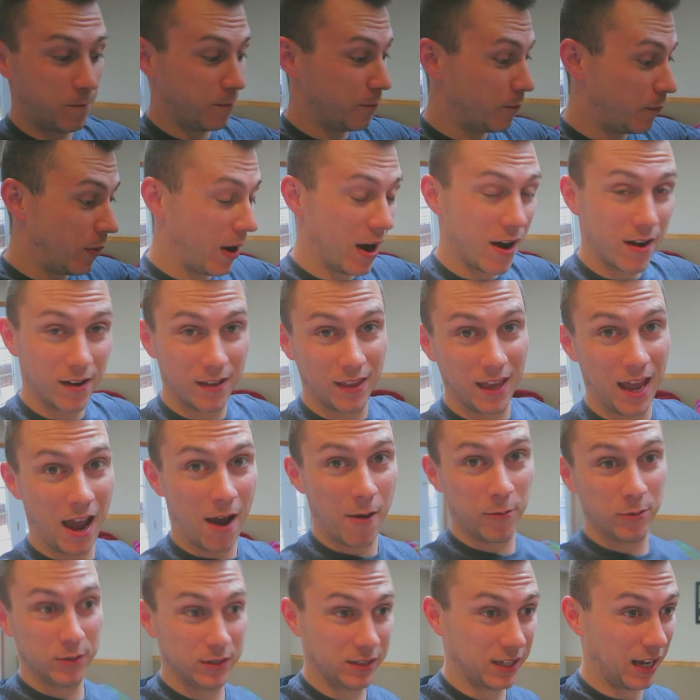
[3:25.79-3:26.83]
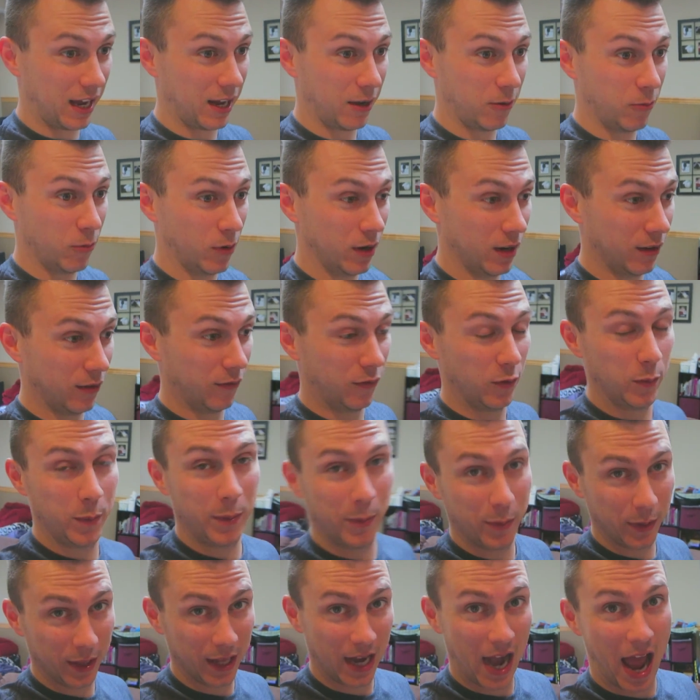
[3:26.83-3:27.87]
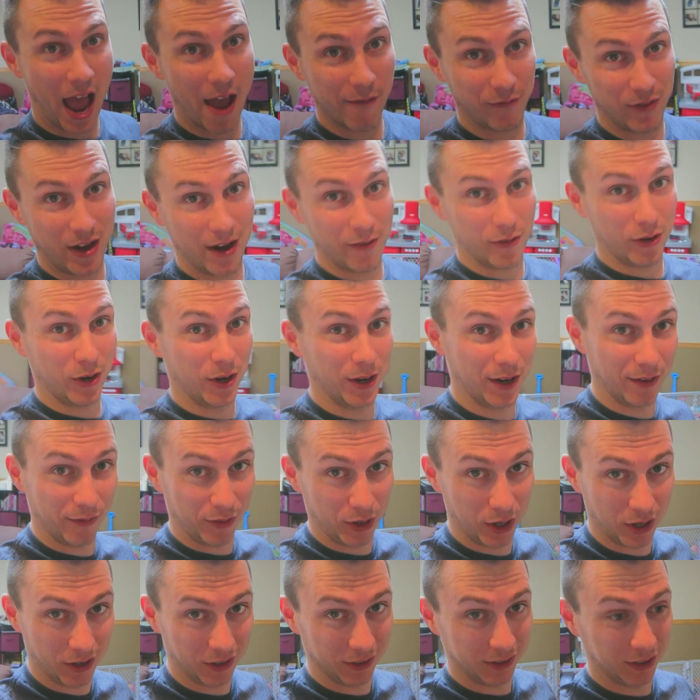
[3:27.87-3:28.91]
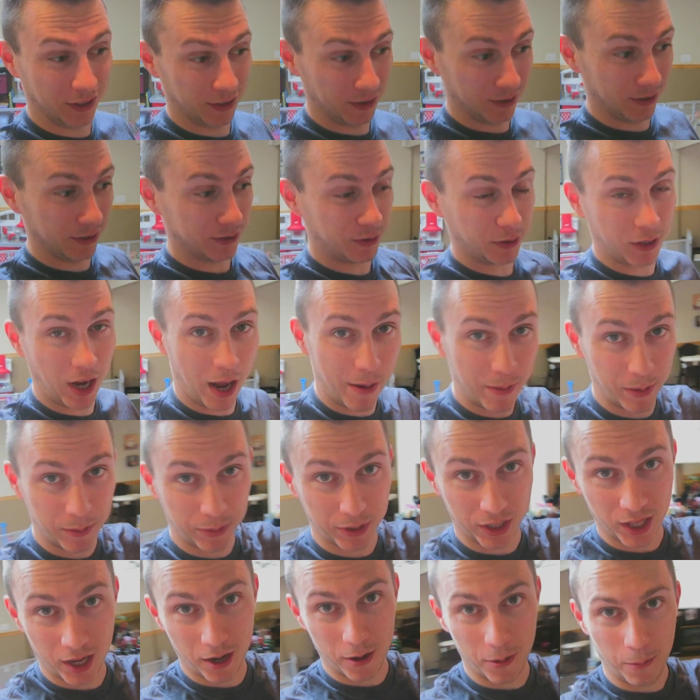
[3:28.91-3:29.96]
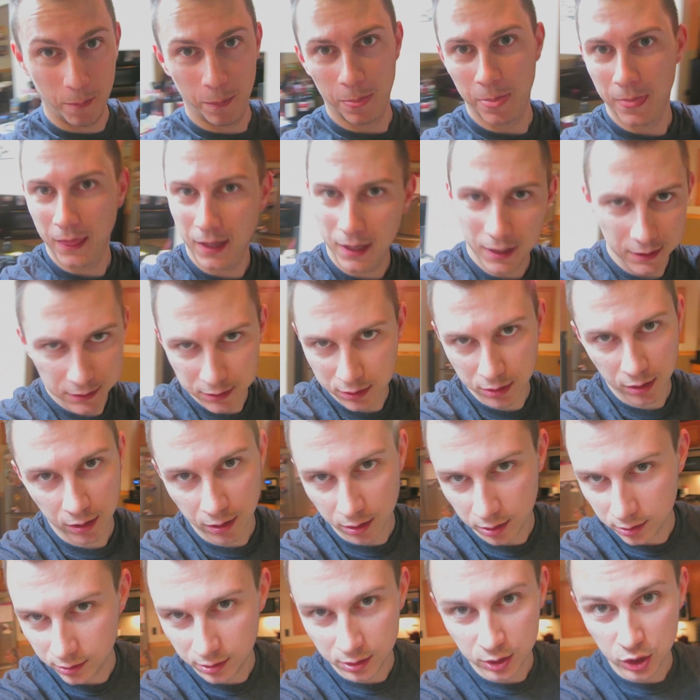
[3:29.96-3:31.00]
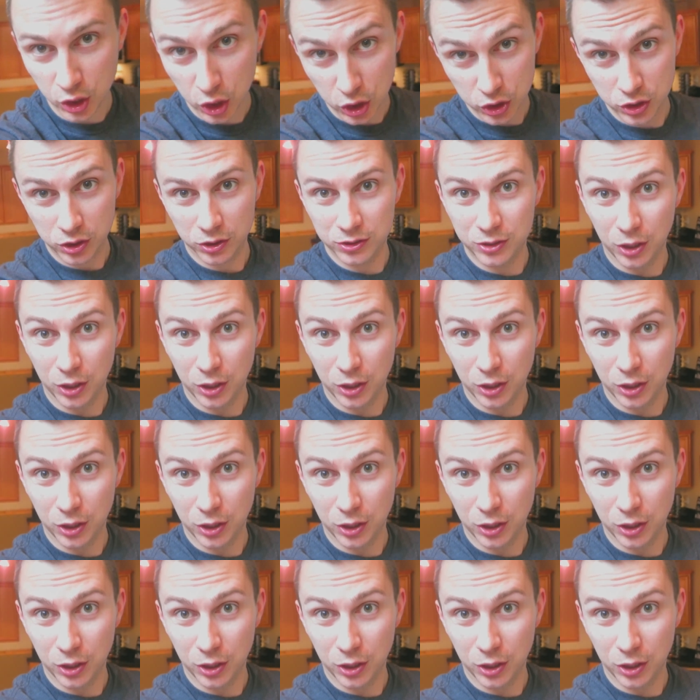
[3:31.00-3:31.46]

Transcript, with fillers: book. Apparently I was like one of the few people that have never heard of Yertle Turtle. So comment below, is Yertle